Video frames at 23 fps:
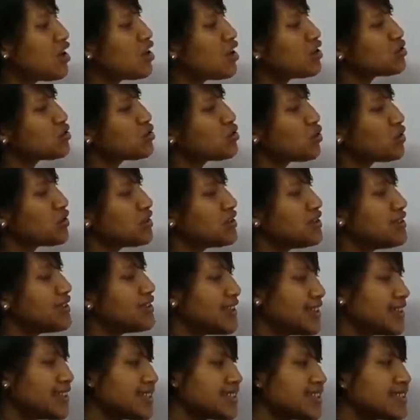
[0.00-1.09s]
So
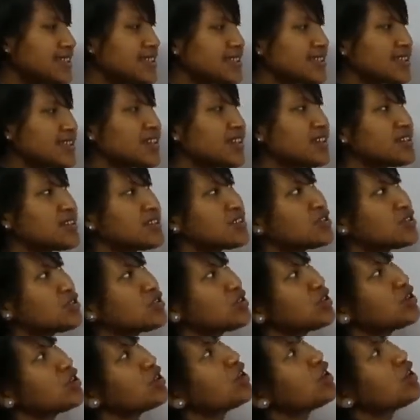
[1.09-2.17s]
this
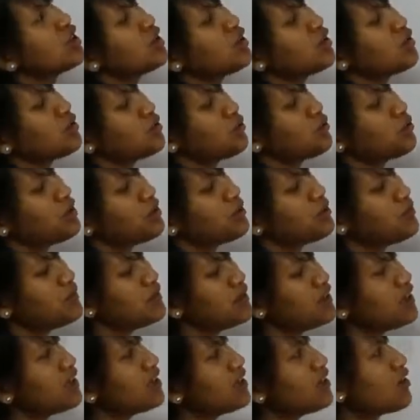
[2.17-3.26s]
will
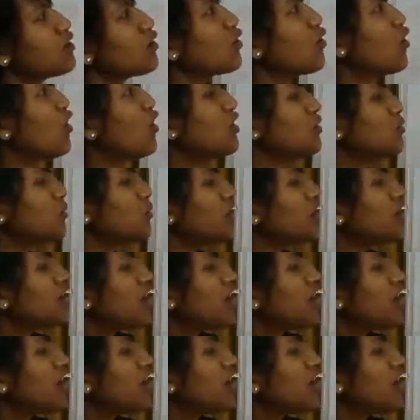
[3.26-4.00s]
be called what?